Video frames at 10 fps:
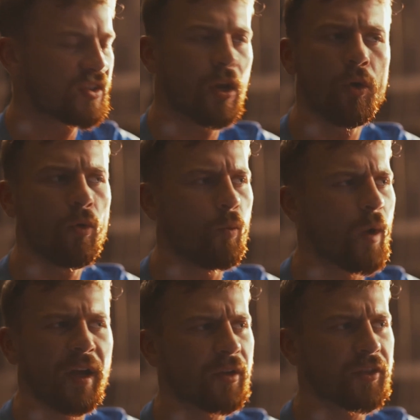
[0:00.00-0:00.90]
so
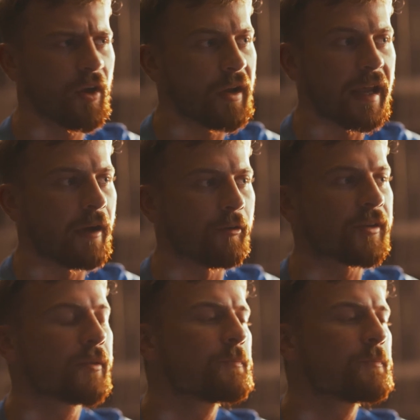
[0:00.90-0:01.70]
well thought out.